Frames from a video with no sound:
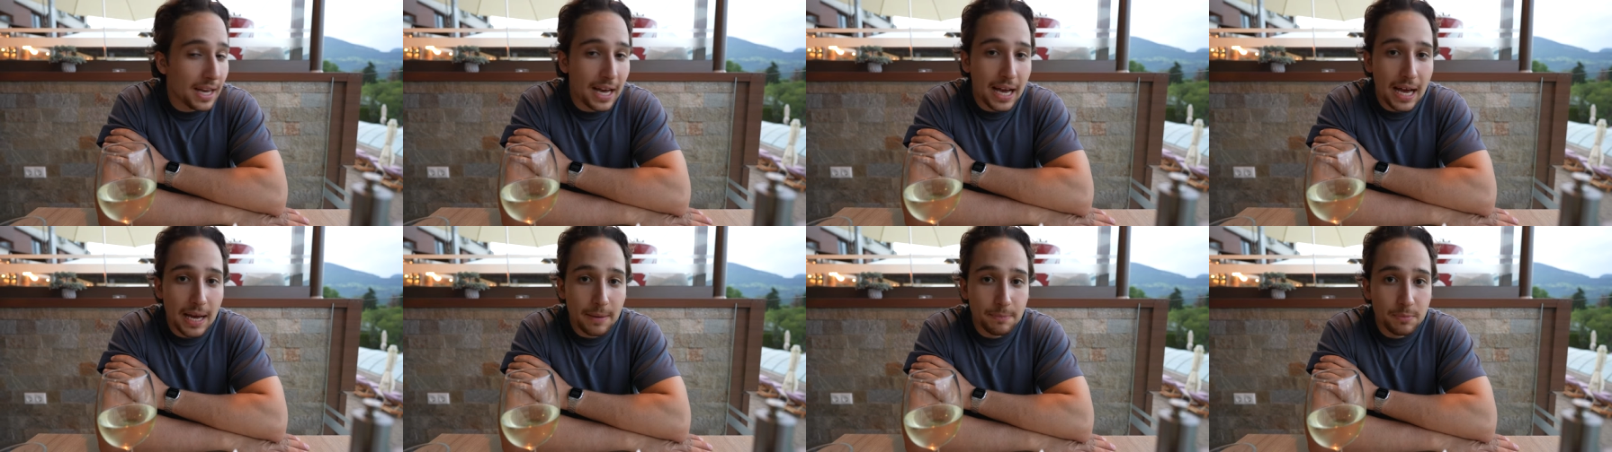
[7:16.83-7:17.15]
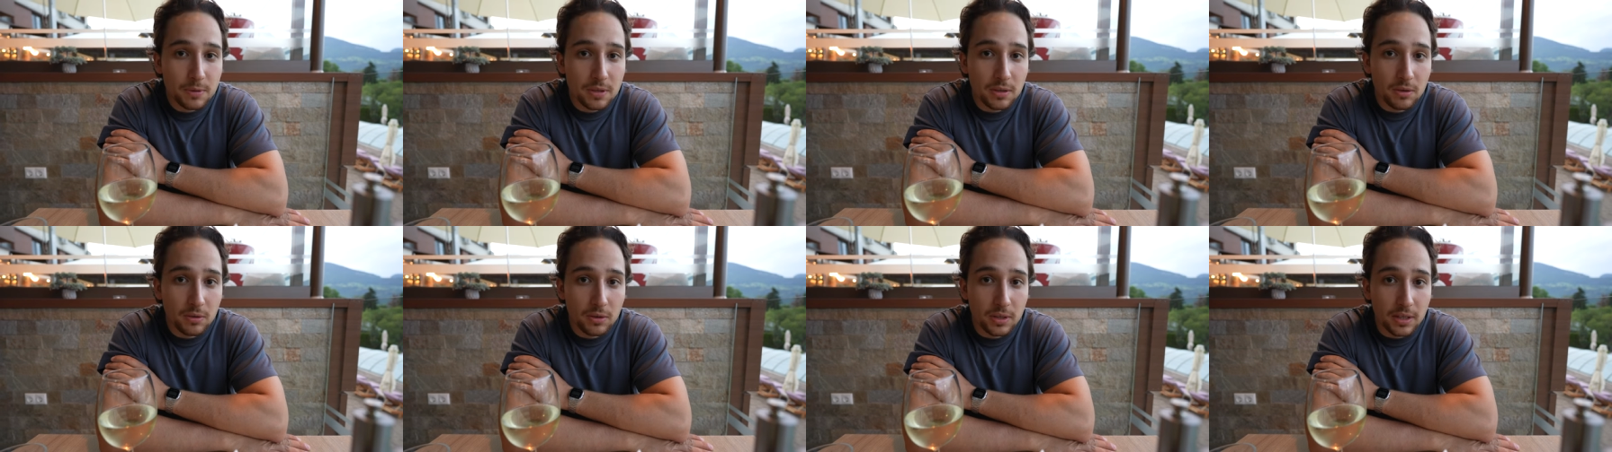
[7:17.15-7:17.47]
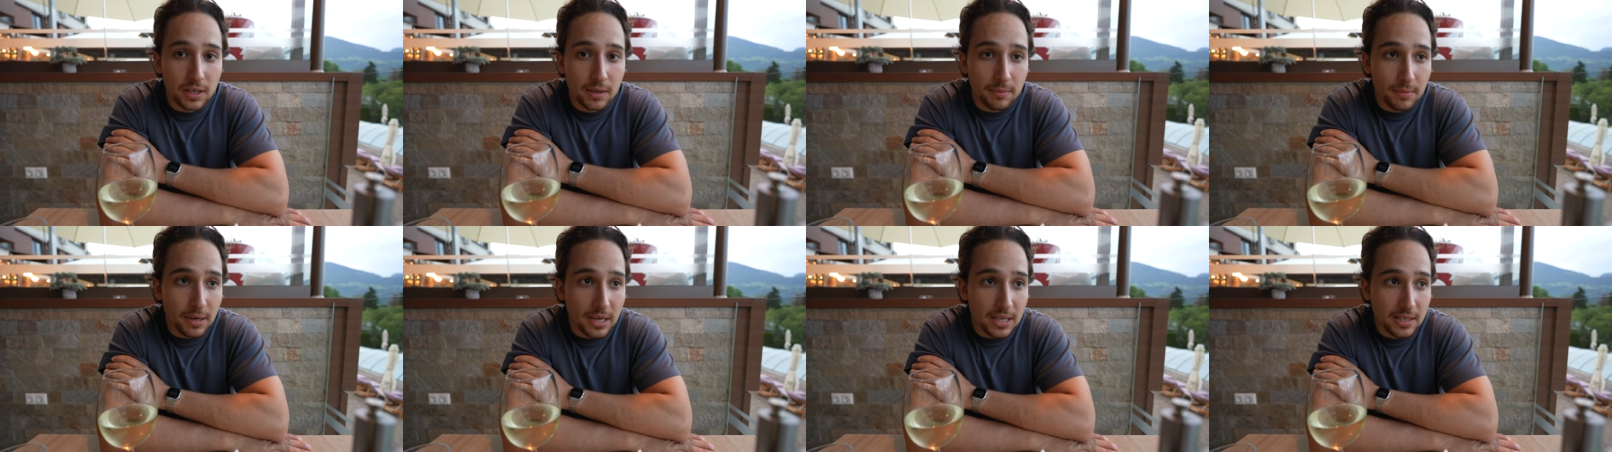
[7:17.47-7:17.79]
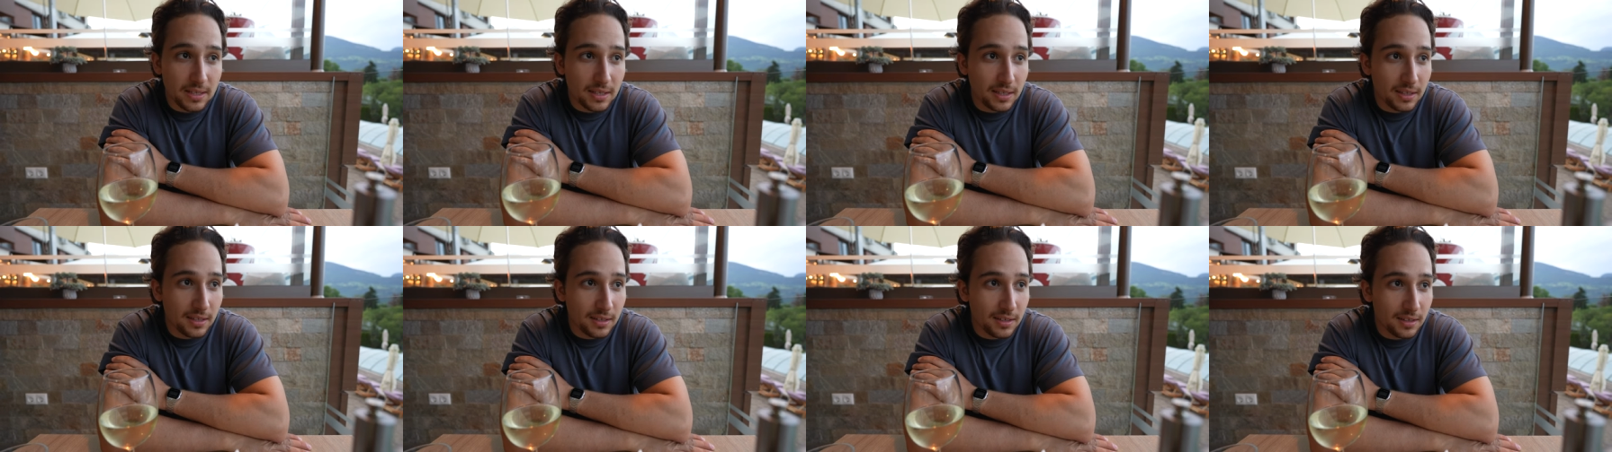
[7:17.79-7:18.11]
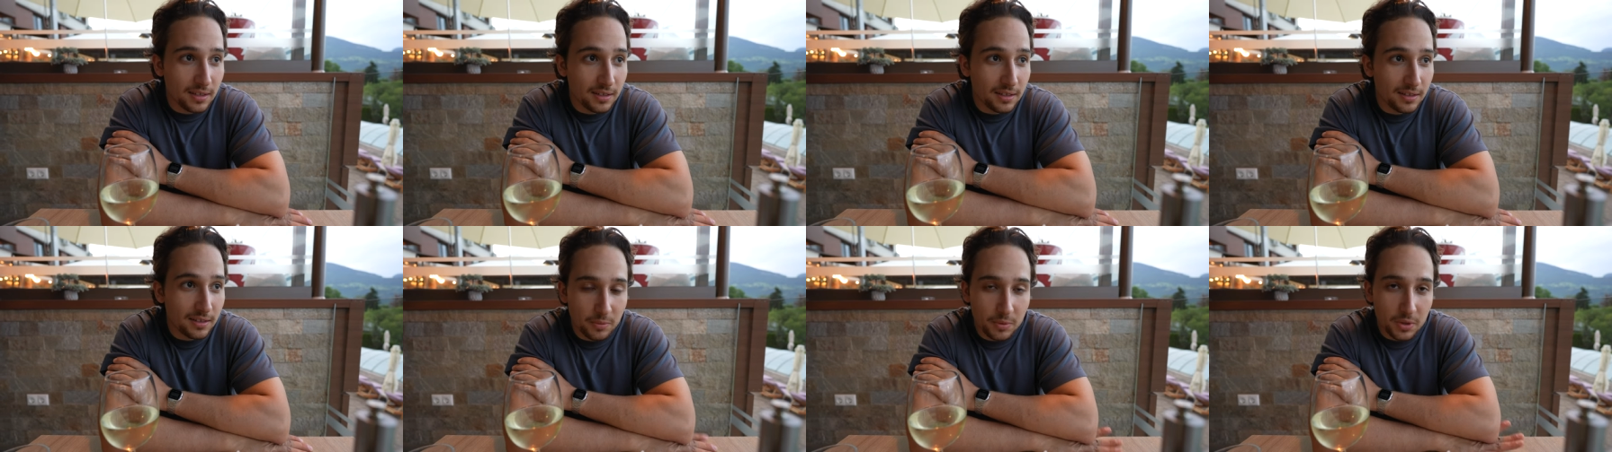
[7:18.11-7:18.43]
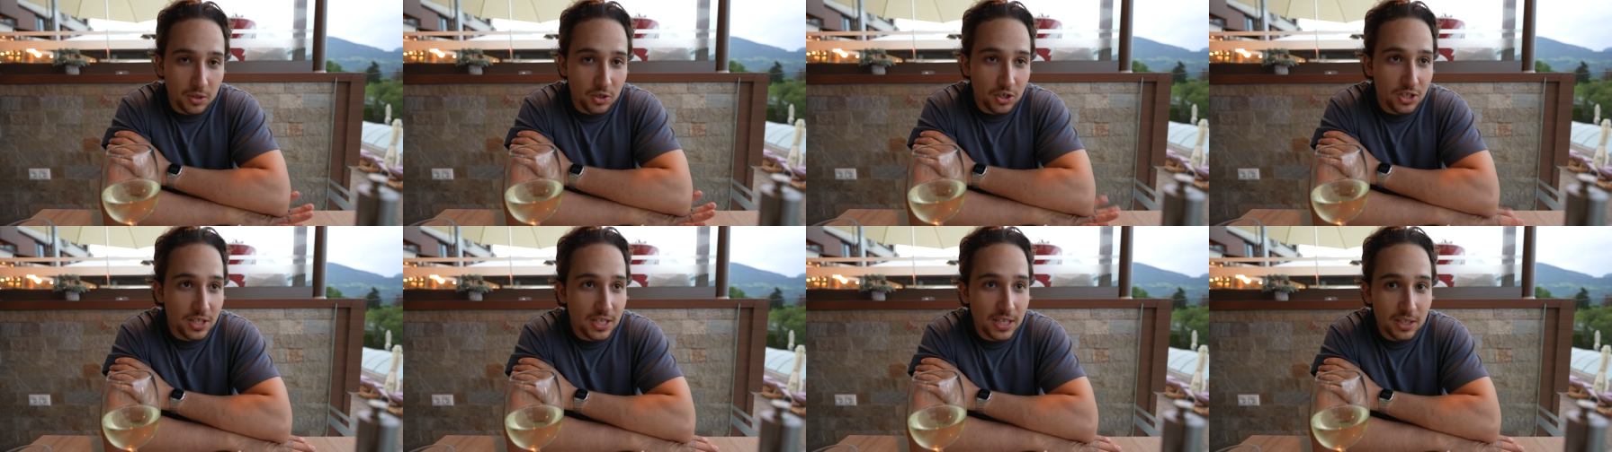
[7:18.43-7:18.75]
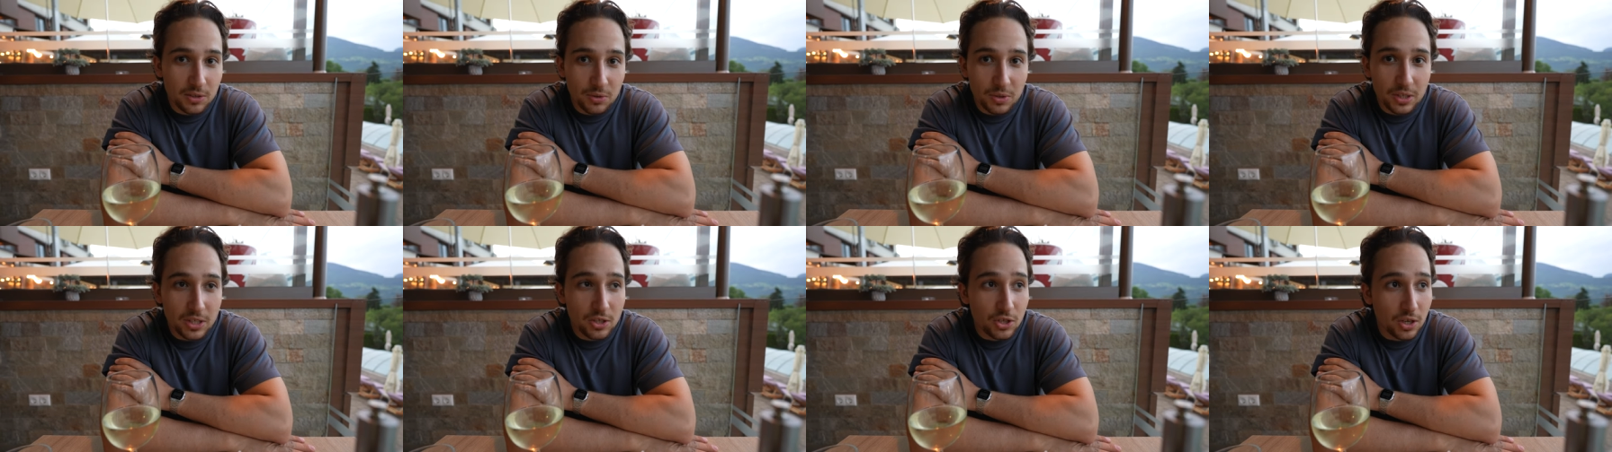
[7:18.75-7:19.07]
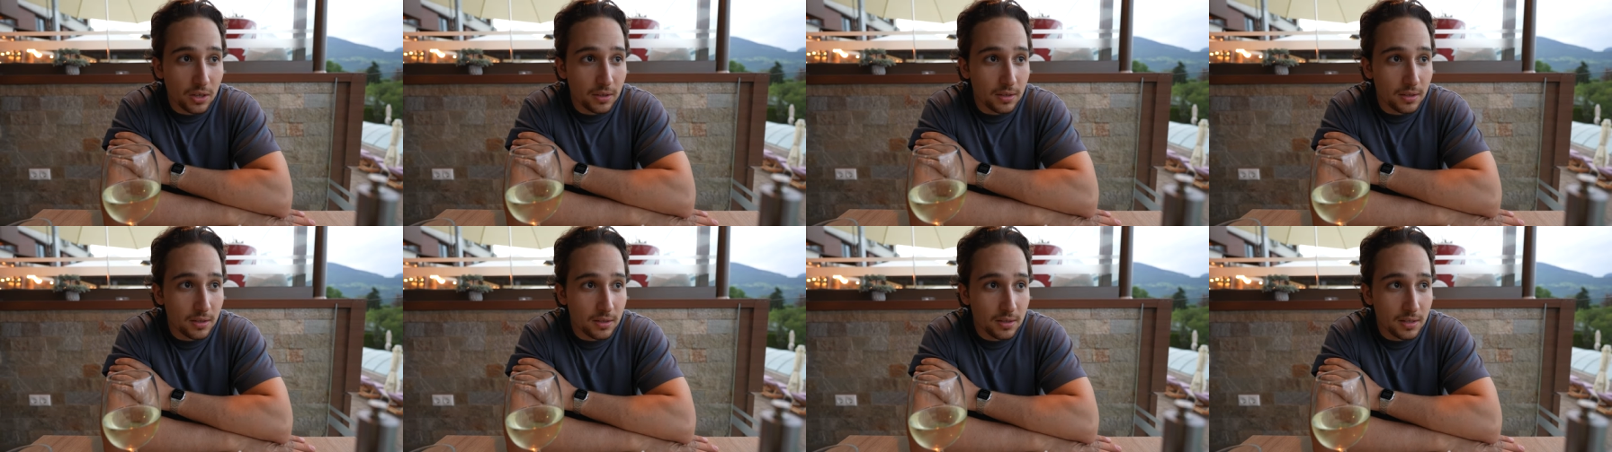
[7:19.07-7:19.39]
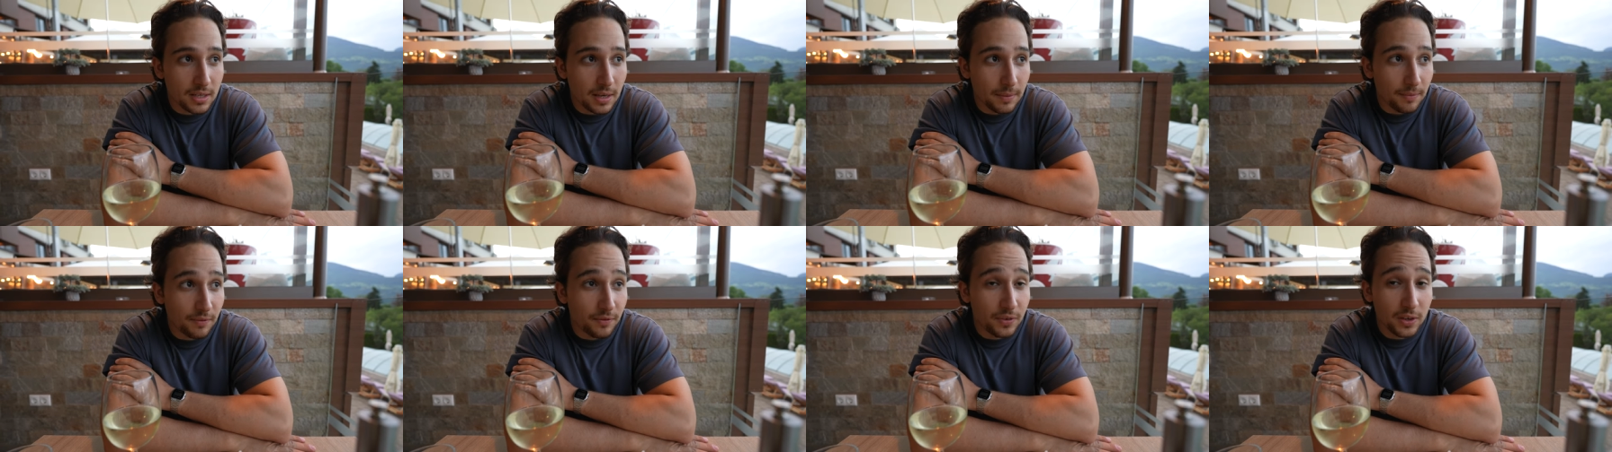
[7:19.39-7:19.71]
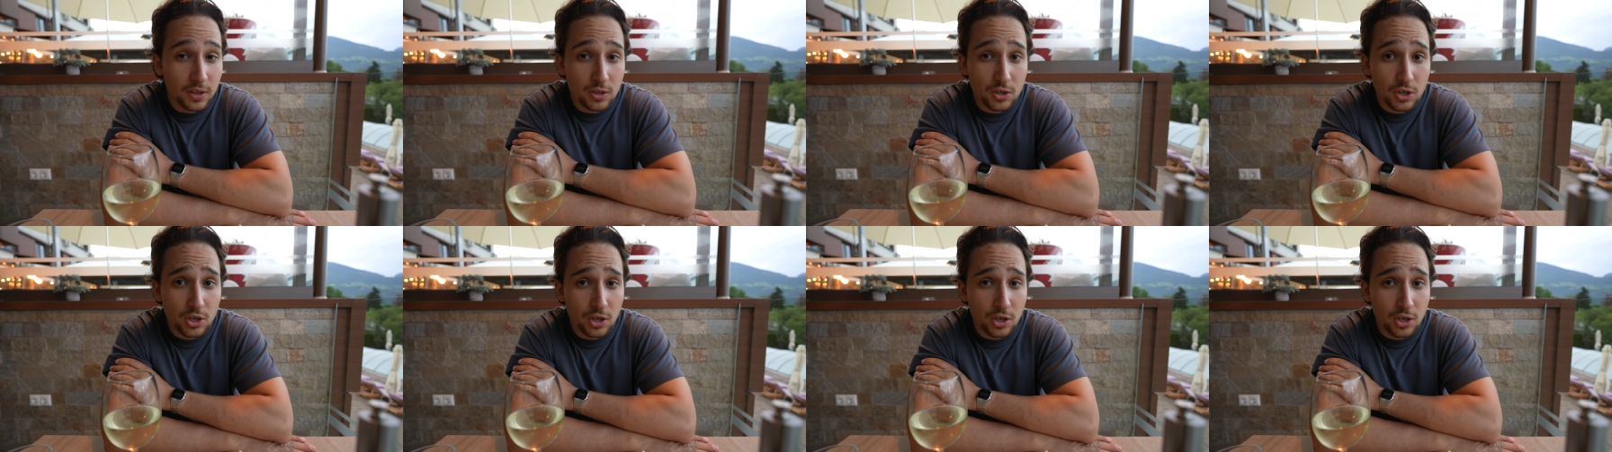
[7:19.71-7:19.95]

absolutely amazing here. We're just here to eat some fish.